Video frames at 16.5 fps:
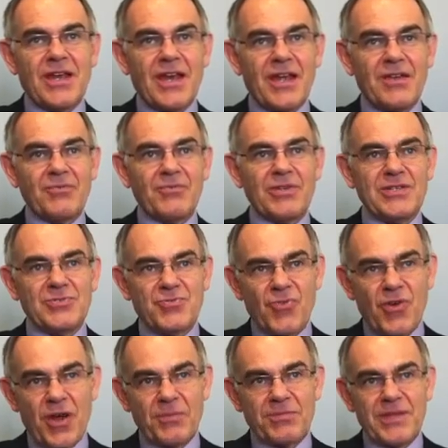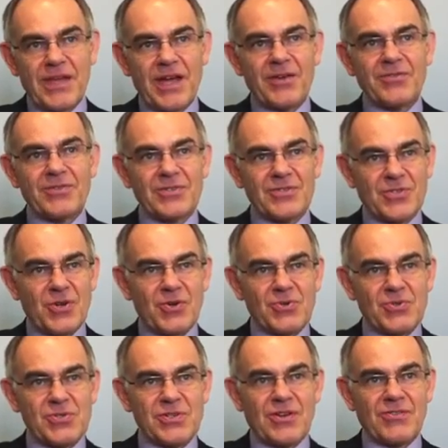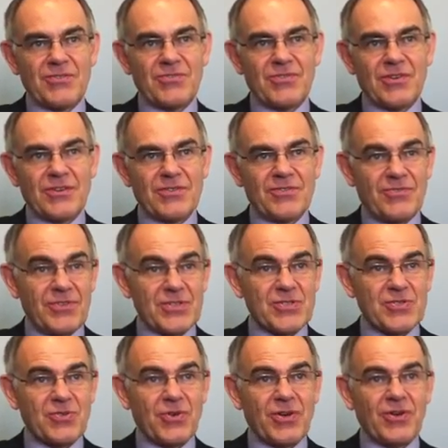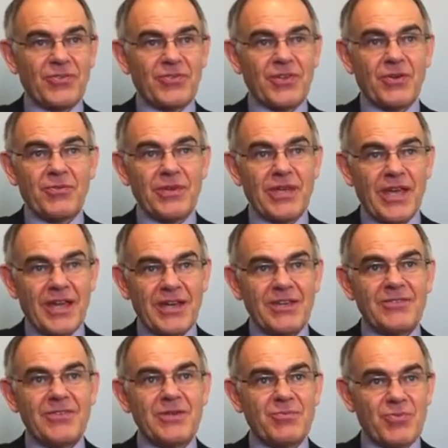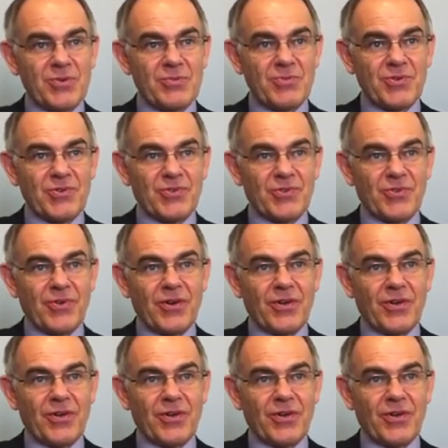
and we drop down the dose of fish oils, and we add evening primrose oil.